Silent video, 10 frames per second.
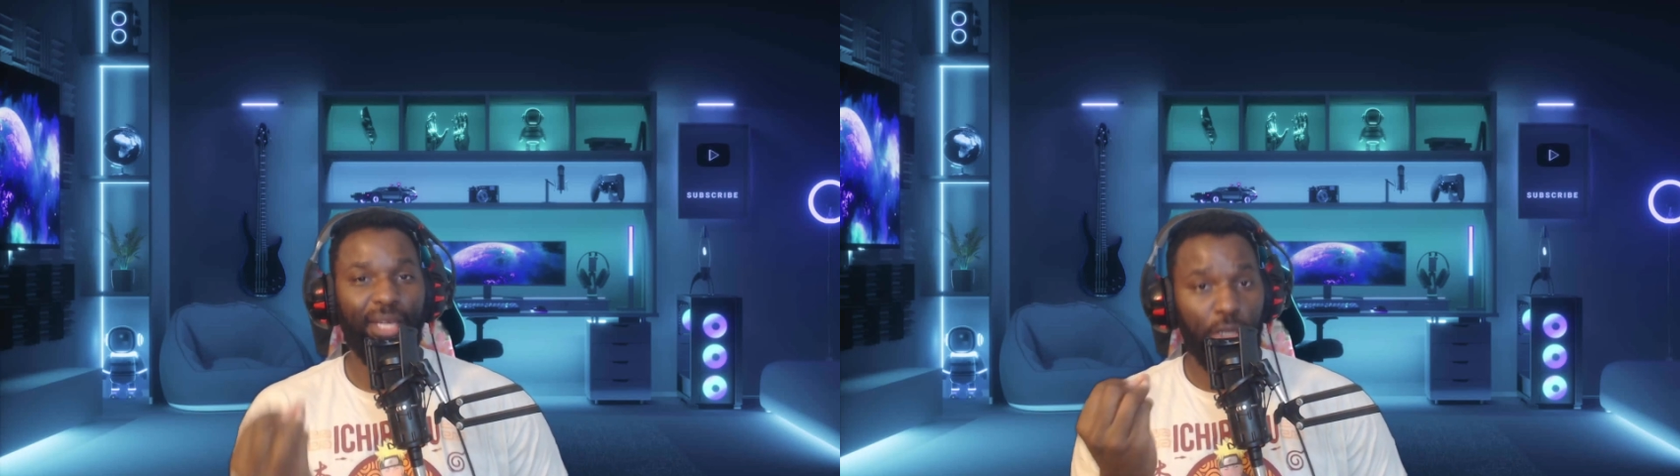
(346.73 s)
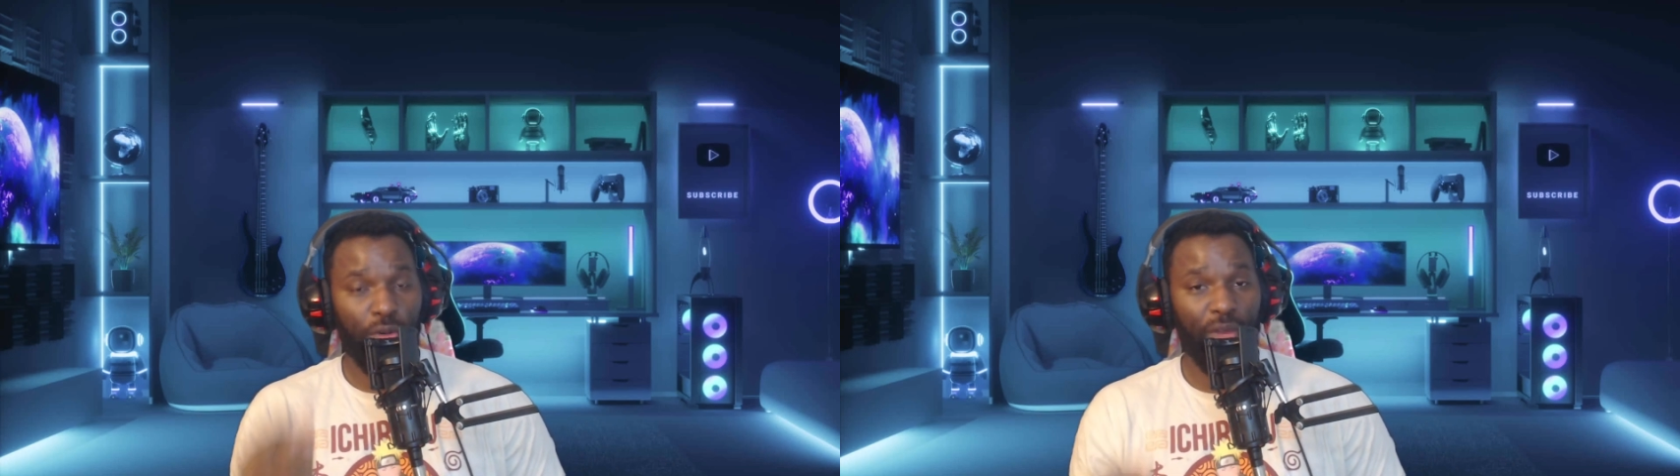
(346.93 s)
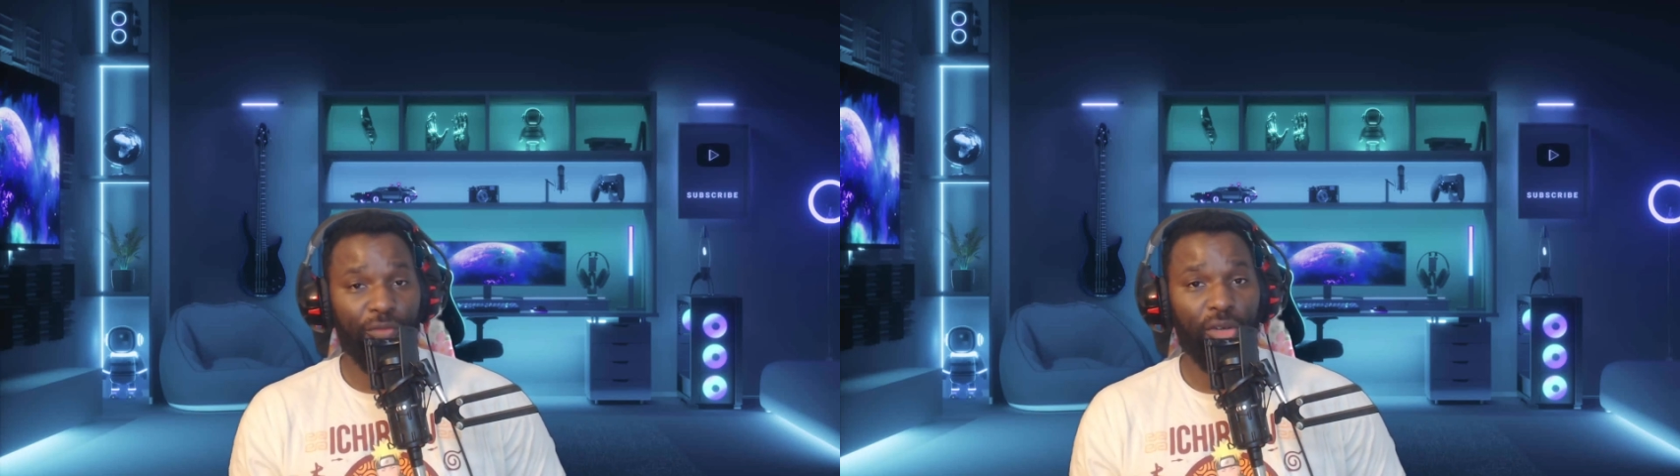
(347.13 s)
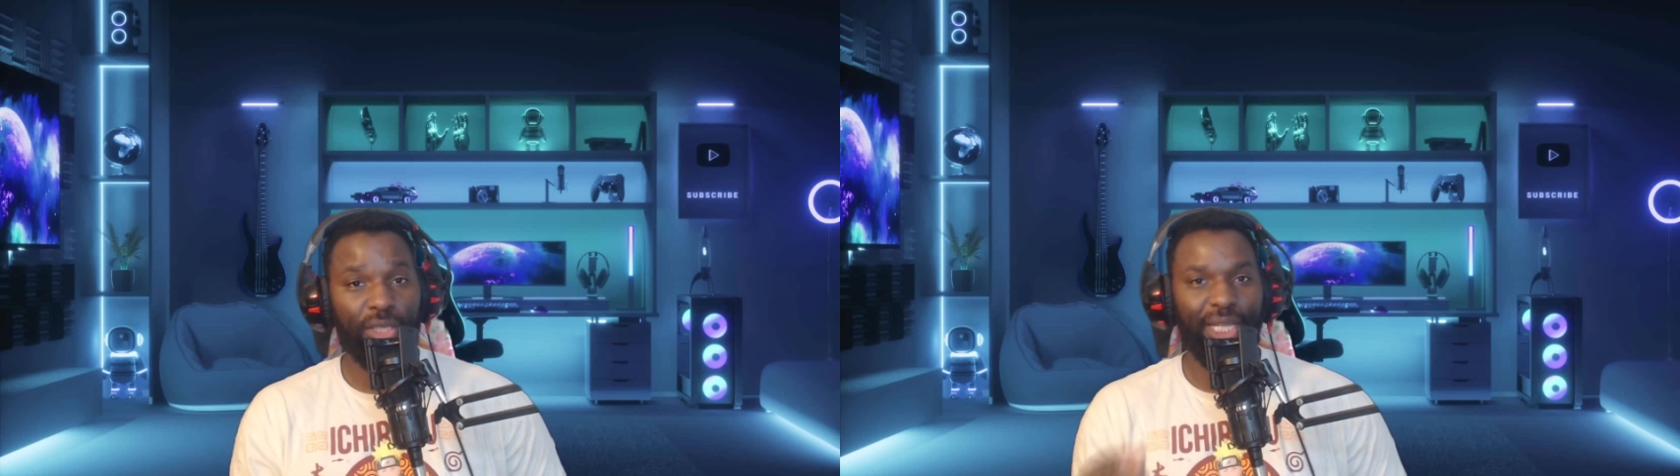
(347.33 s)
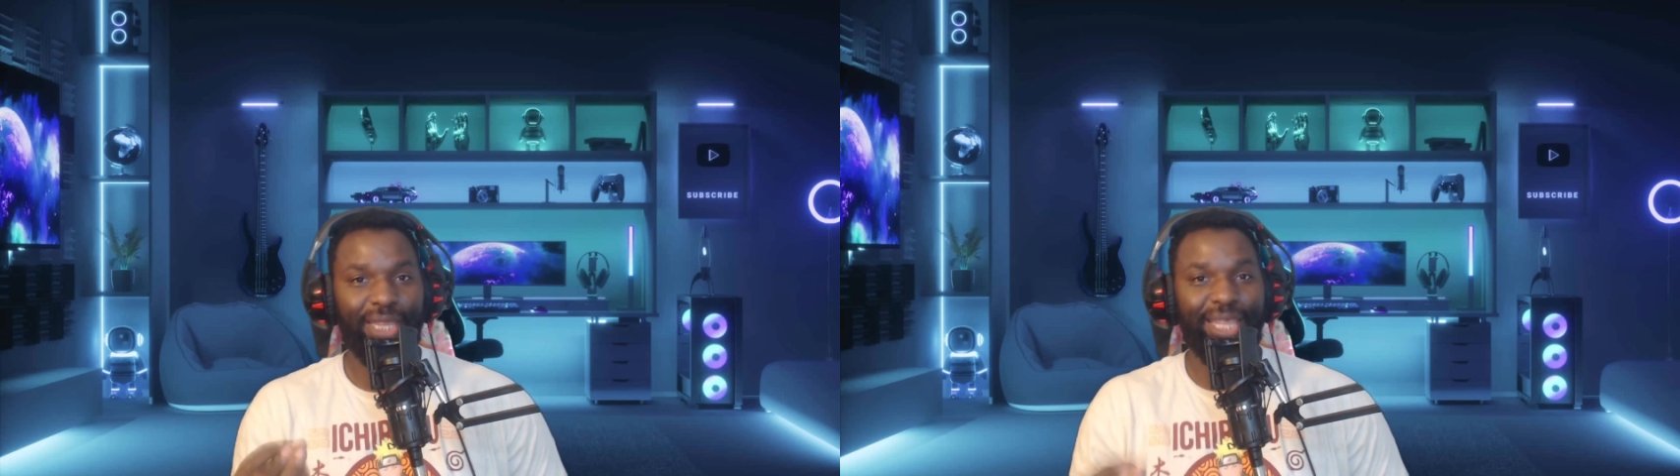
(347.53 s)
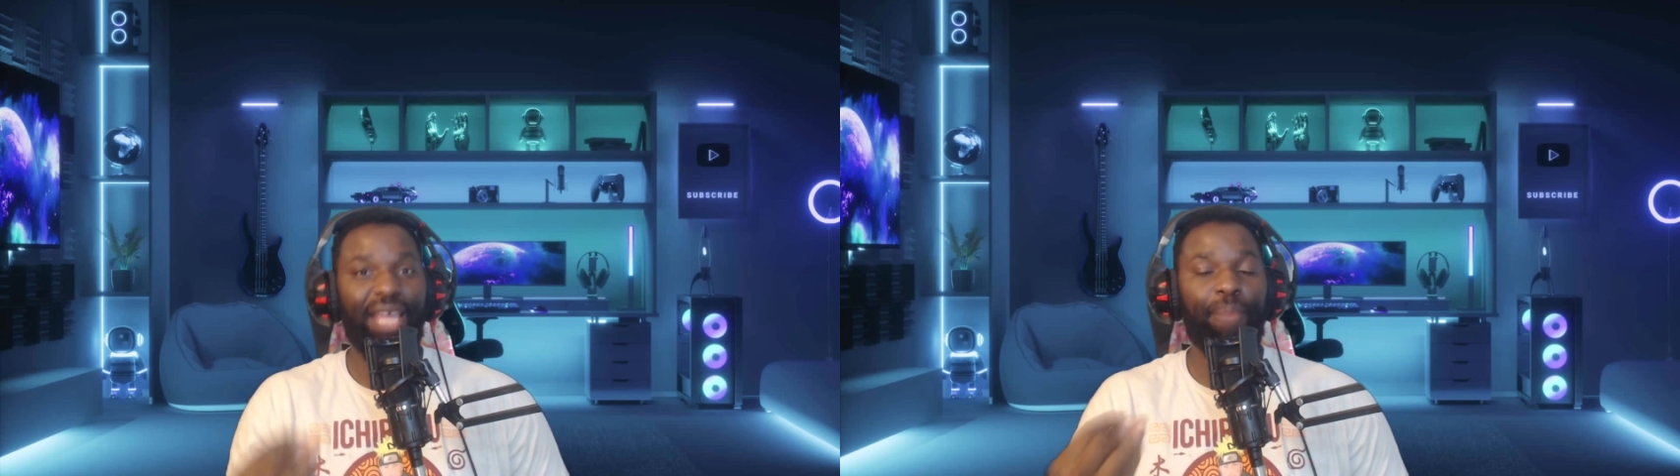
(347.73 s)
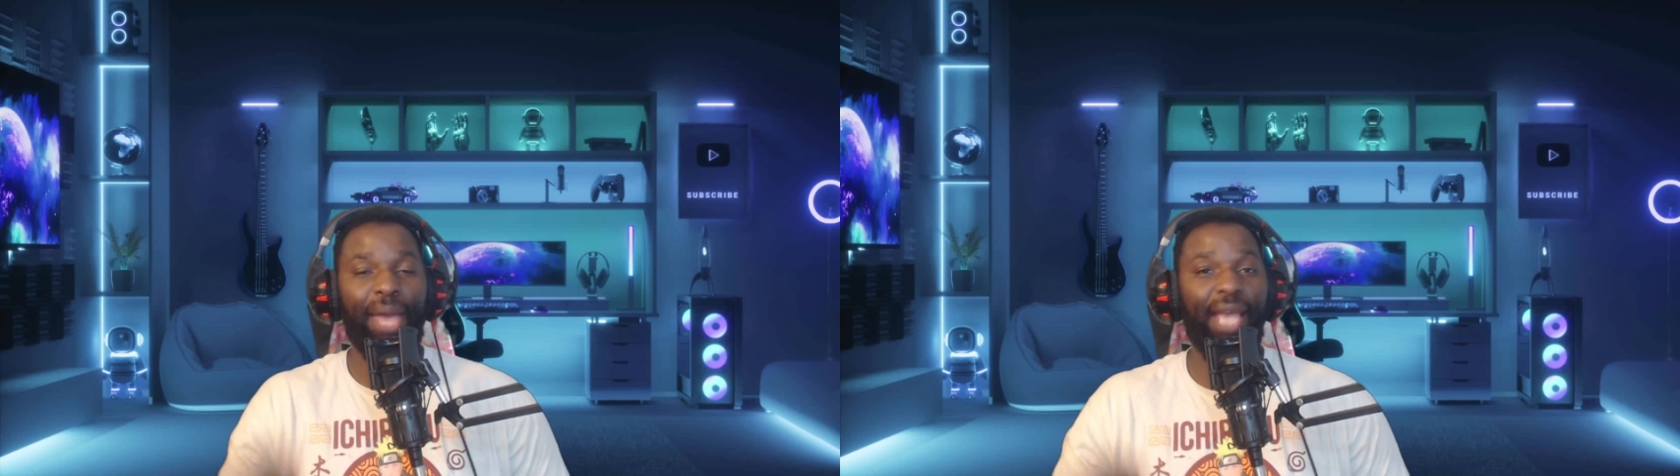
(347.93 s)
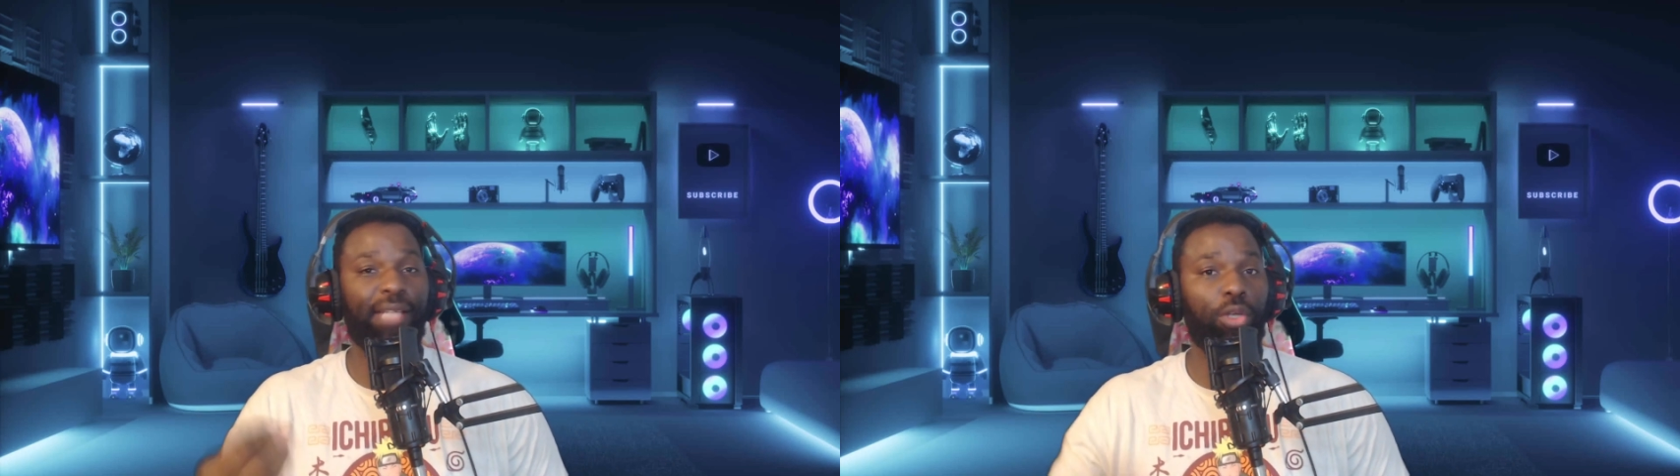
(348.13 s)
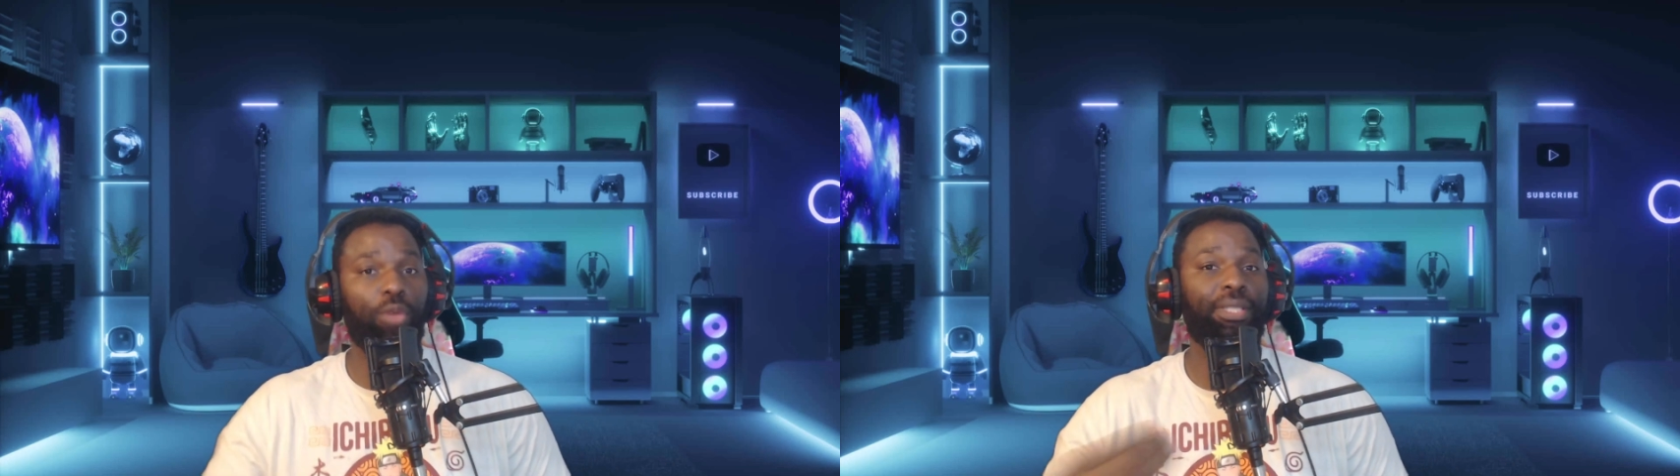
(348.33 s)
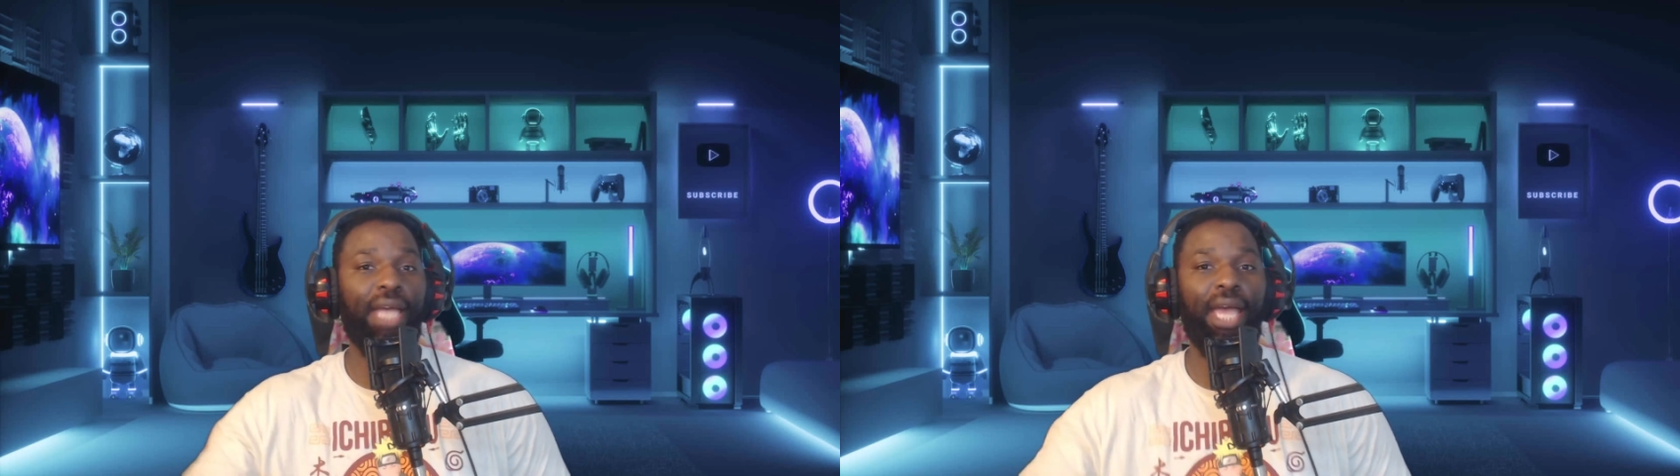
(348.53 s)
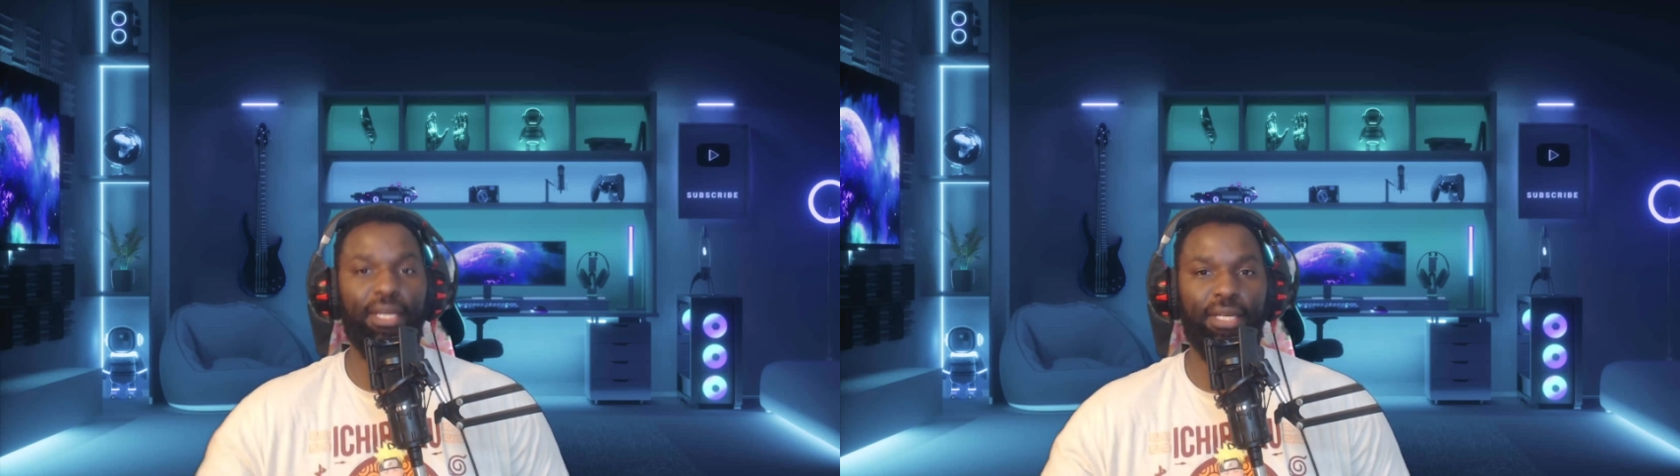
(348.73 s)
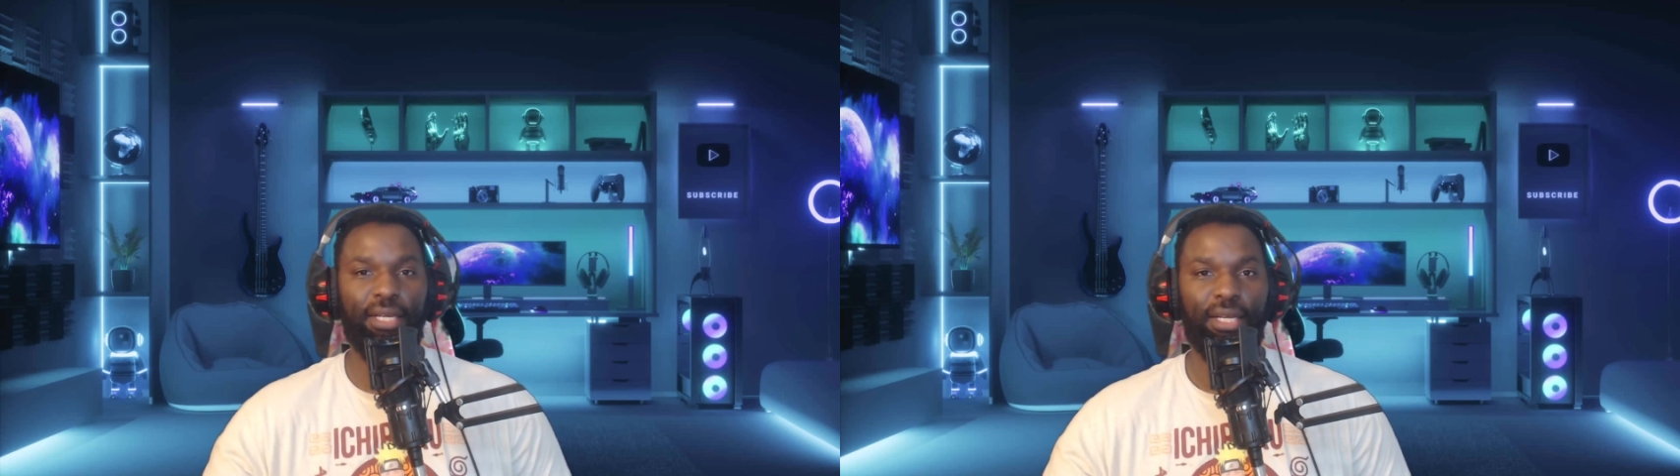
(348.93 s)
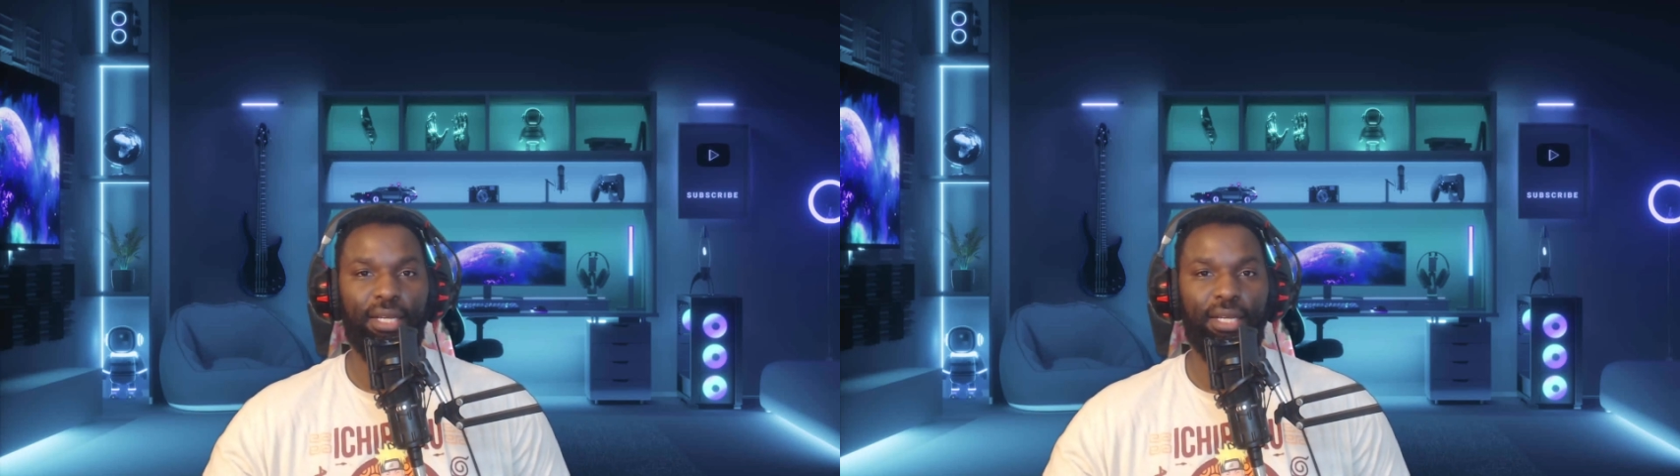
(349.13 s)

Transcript: at a university that they pay to attend,